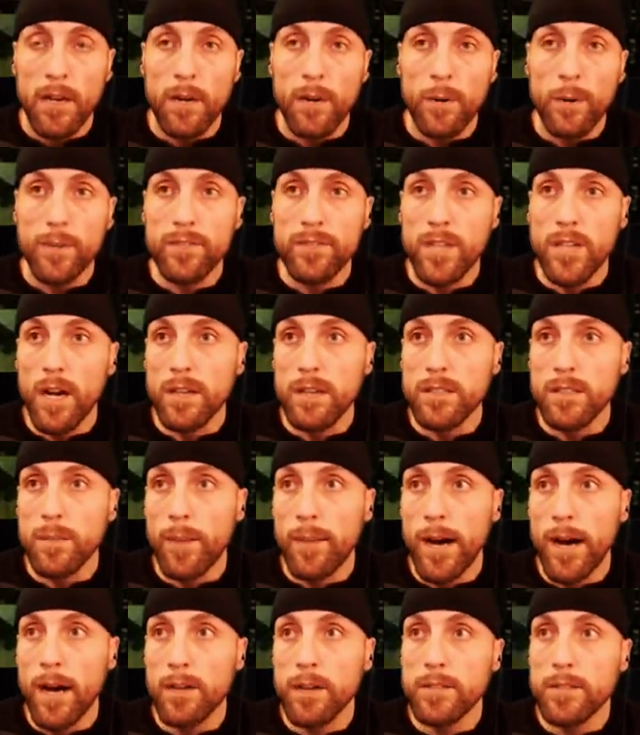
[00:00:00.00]
We've talked
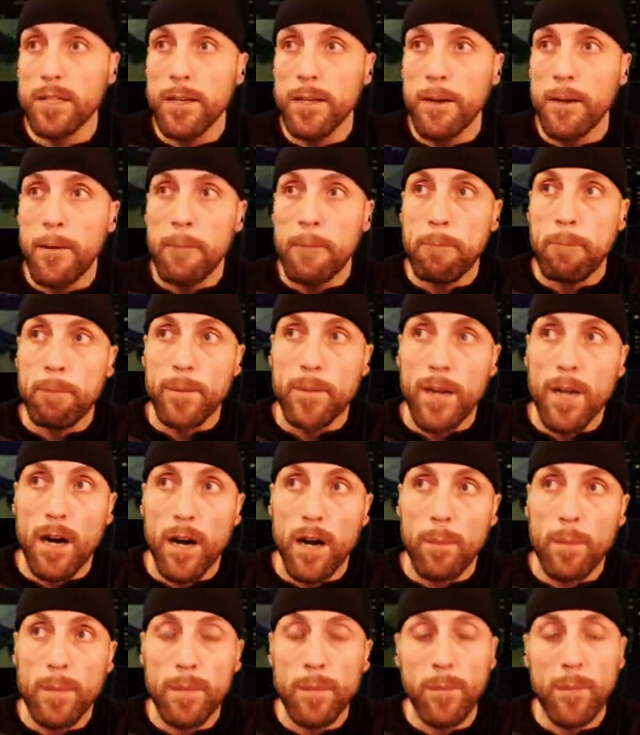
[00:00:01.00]
about
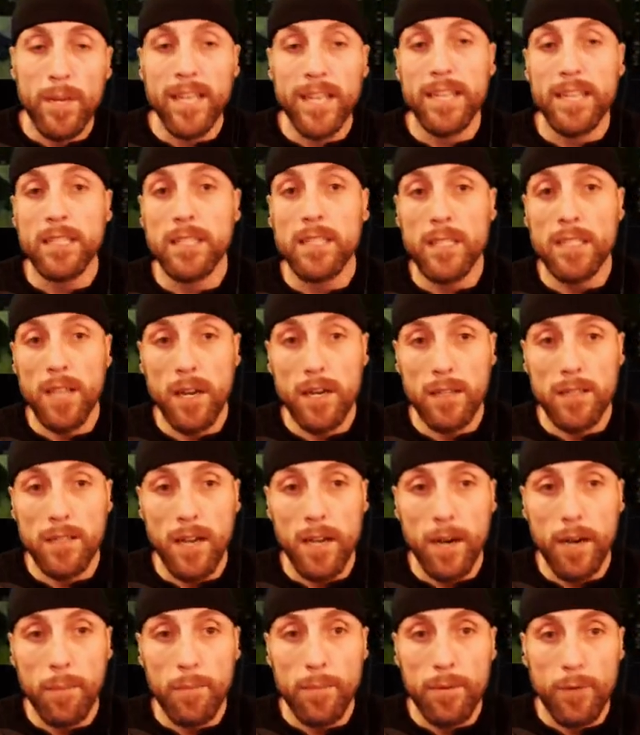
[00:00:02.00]
people getting sucked
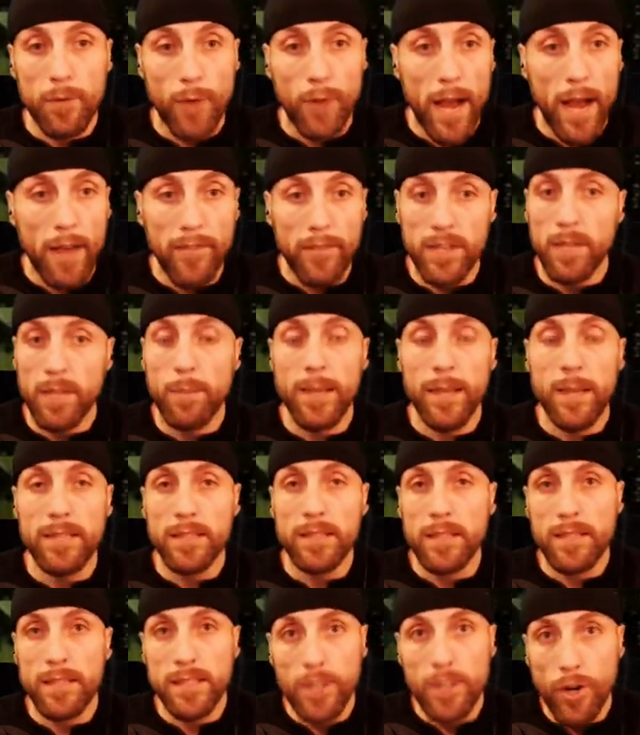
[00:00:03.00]
up, gravity
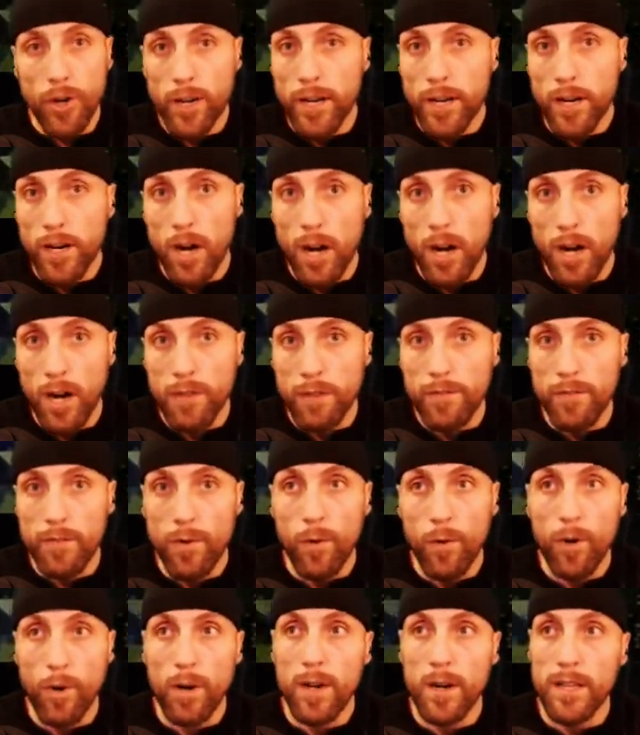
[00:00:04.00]
basically turning off,
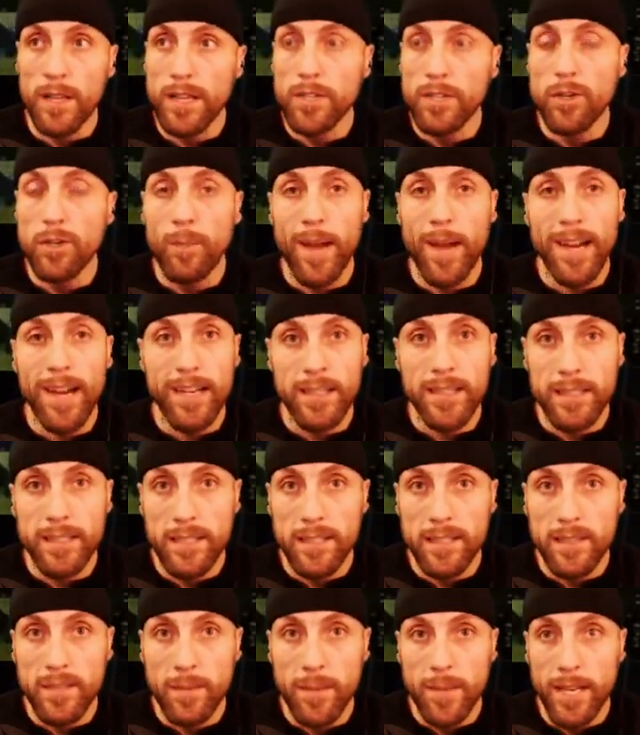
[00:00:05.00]
or
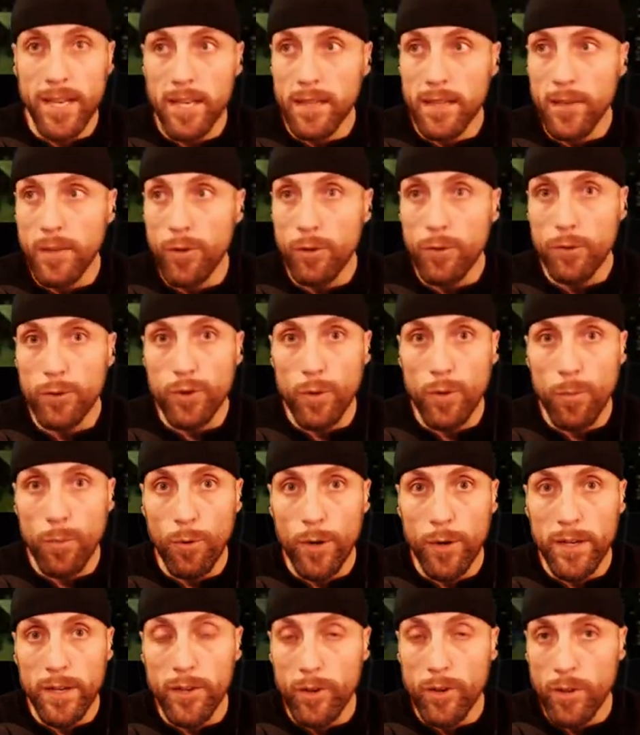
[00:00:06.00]
electromagnetism hitting the neutral
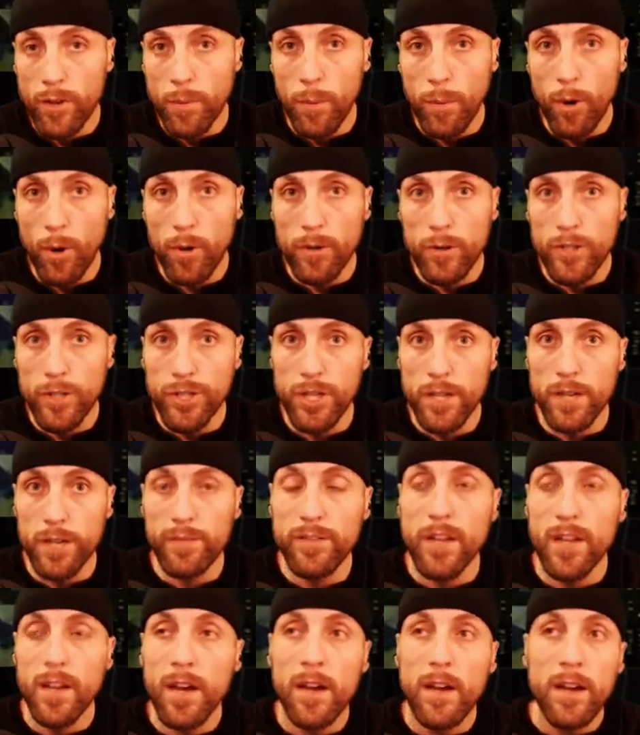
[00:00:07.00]
point during the polar
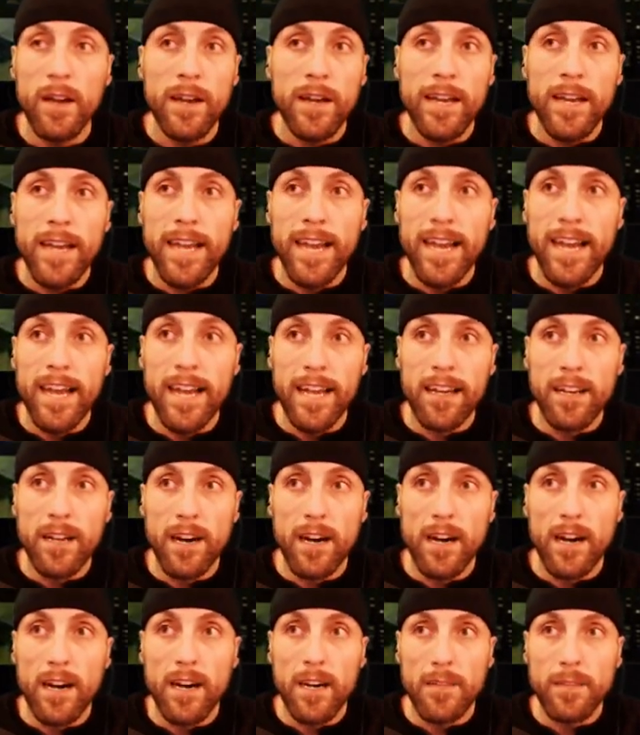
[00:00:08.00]
shift, and
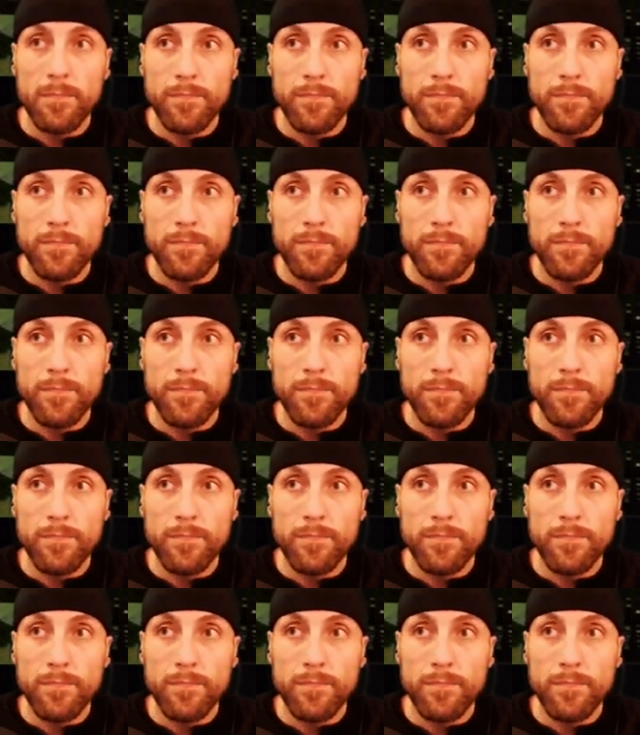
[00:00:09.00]
the